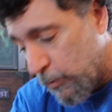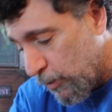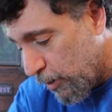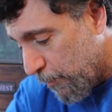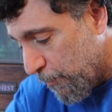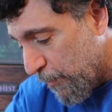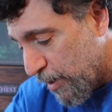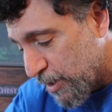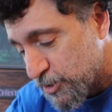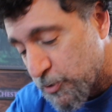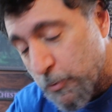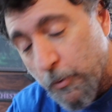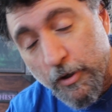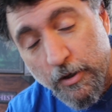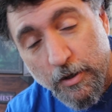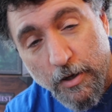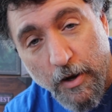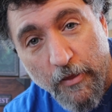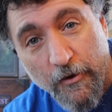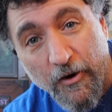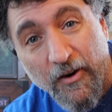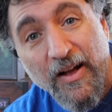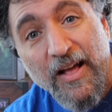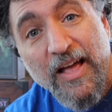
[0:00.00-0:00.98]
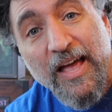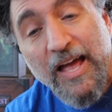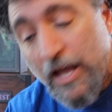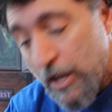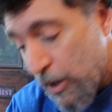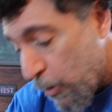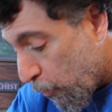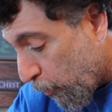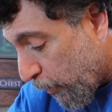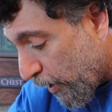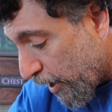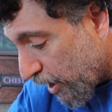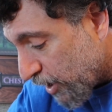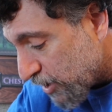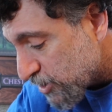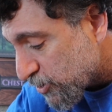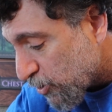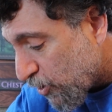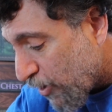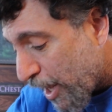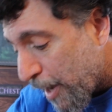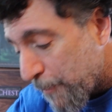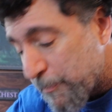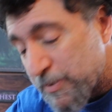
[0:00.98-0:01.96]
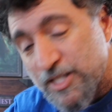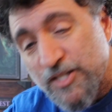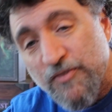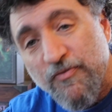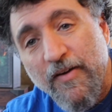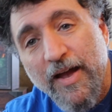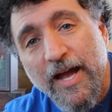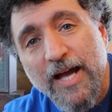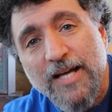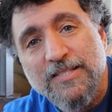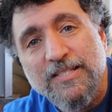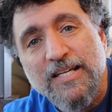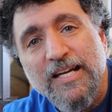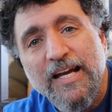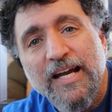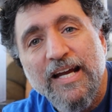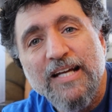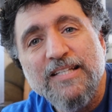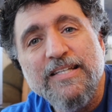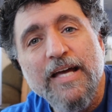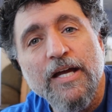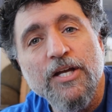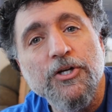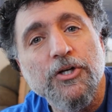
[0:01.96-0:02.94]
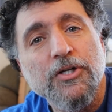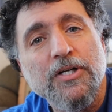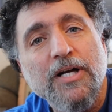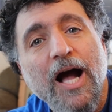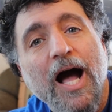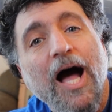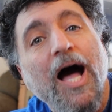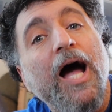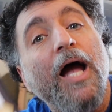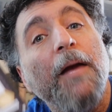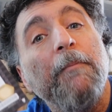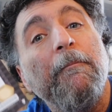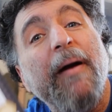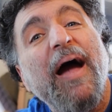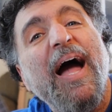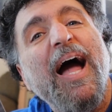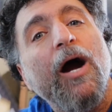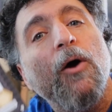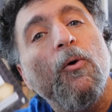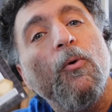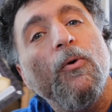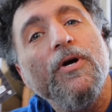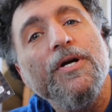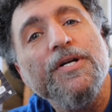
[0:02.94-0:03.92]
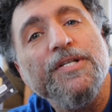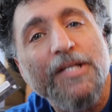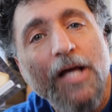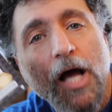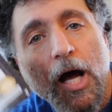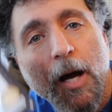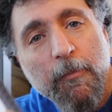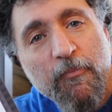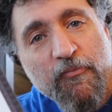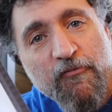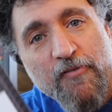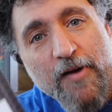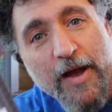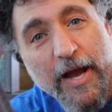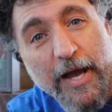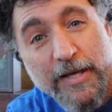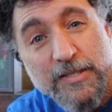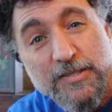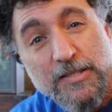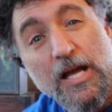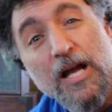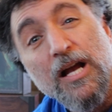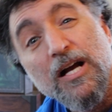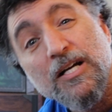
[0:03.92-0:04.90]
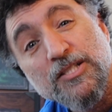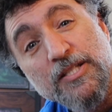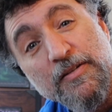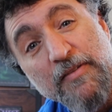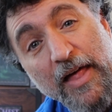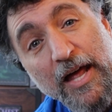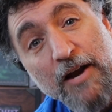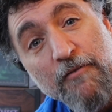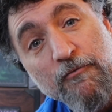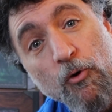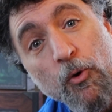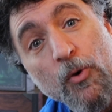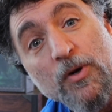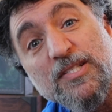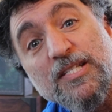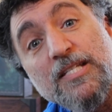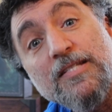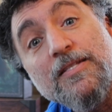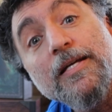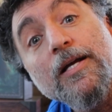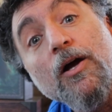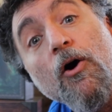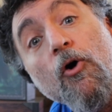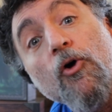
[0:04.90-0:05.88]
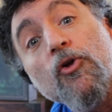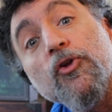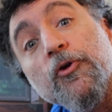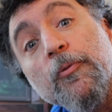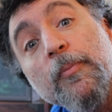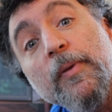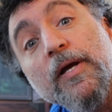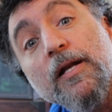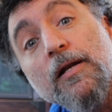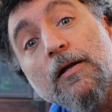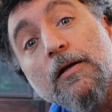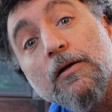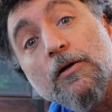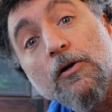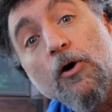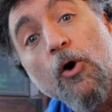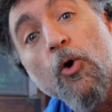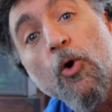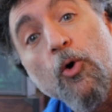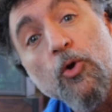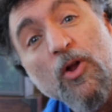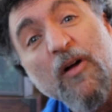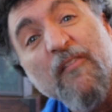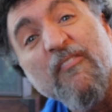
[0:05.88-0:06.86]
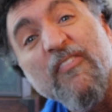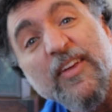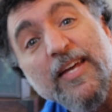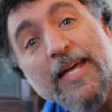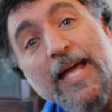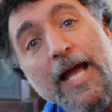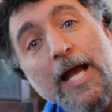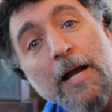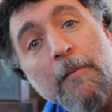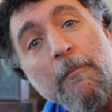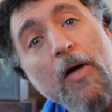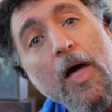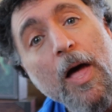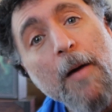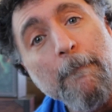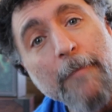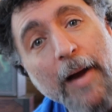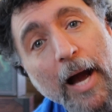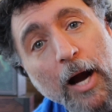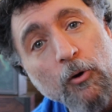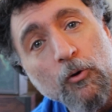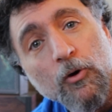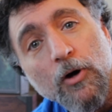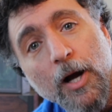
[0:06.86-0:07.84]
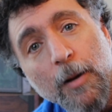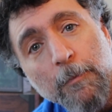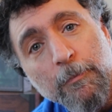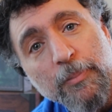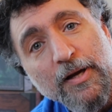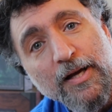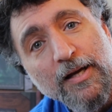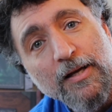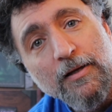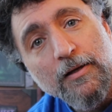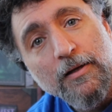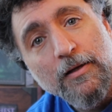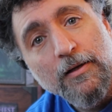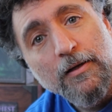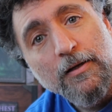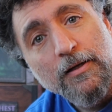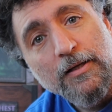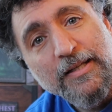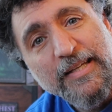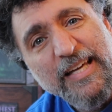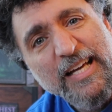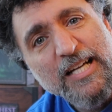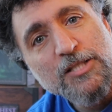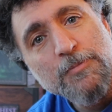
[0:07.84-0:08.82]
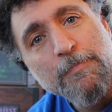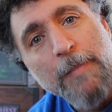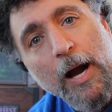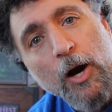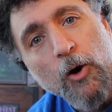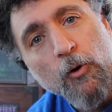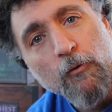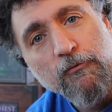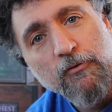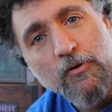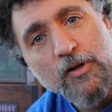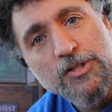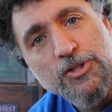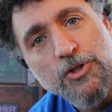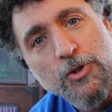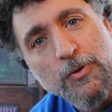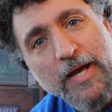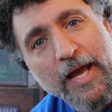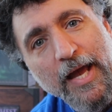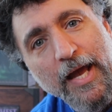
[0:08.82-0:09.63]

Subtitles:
amongst one another. What also happens fast is that your guy powers up fast. So that, of course, is the ultimate goal of the game. Power up, get as powerful as you